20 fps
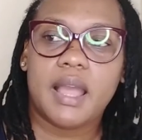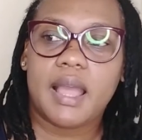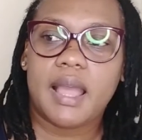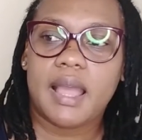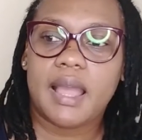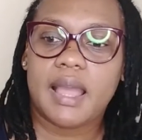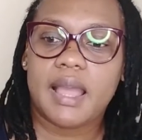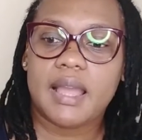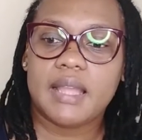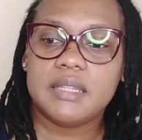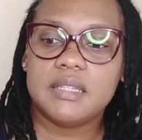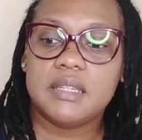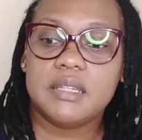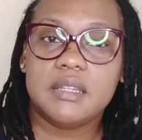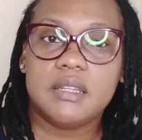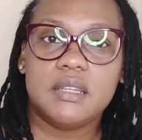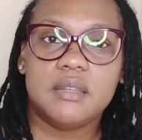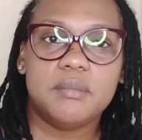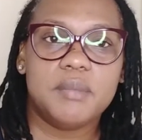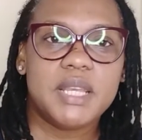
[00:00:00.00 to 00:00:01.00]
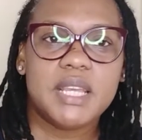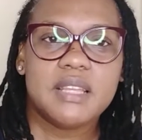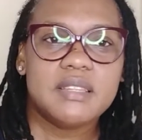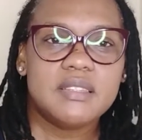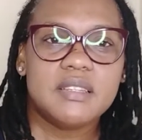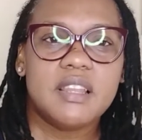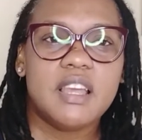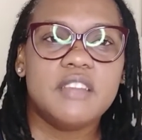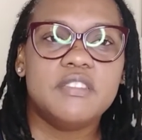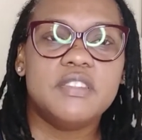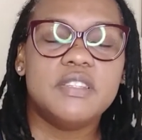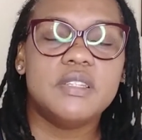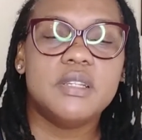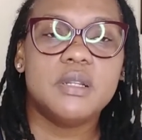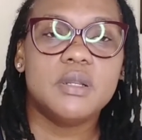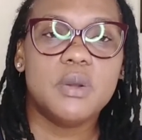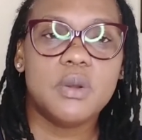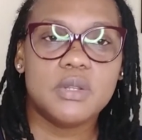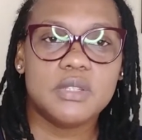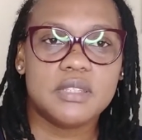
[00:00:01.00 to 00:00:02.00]
And because life still
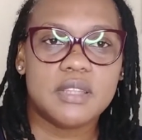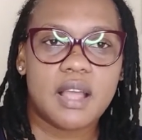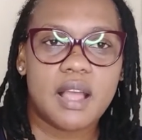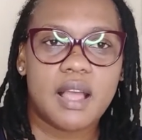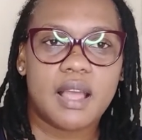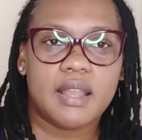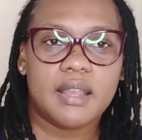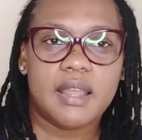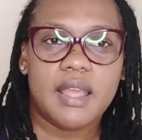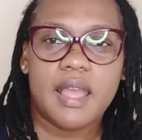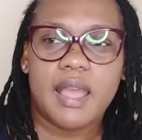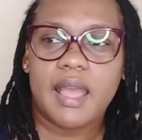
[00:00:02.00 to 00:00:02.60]
goes on.